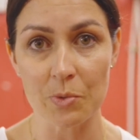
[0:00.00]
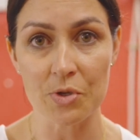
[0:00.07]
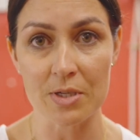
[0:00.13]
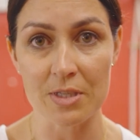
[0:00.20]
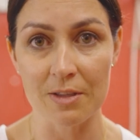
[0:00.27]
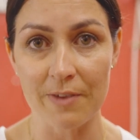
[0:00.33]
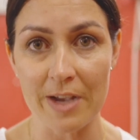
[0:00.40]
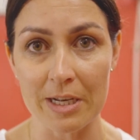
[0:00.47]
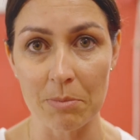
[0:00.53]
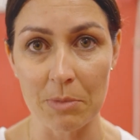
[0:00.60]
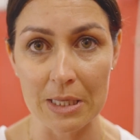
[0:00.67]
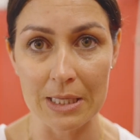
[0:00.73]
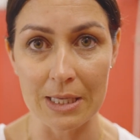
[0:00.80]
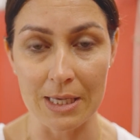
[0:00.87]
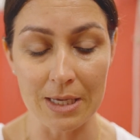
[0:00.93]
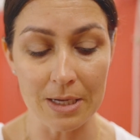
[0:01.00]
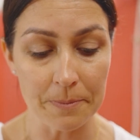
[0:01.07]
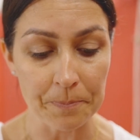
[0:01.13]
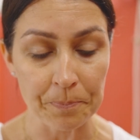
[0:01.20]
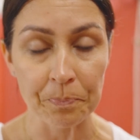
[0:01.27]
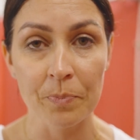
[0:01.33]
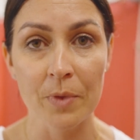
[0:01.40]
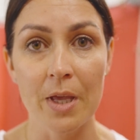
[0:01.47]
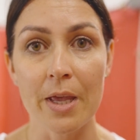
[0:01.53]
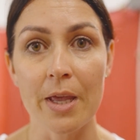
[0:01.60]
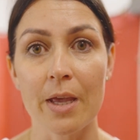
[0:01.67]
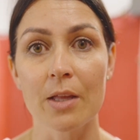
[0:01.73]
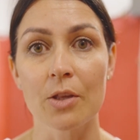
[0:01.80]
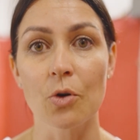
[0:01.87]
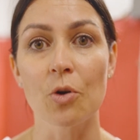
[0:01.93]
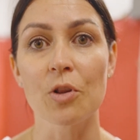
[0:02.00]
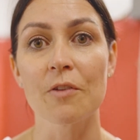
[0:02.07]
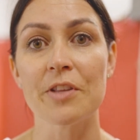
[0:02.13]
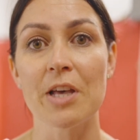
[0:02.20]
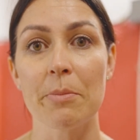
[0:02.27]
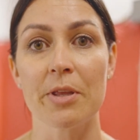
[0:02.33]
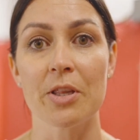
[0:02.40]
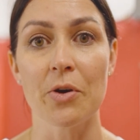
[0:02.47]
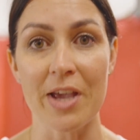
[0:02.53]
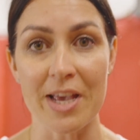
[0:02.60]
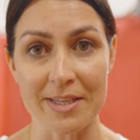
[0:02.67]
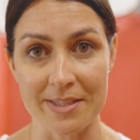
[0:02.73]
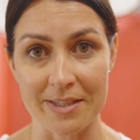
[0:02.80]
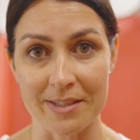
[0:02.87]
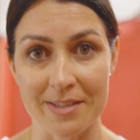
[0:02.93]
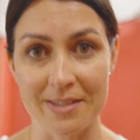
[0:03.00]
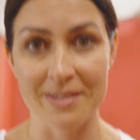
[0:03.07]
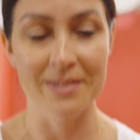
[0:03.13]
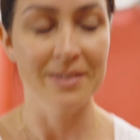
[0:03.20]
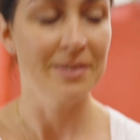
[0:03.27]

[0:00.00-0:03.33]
which is the vitamin E, and all of the amino acids.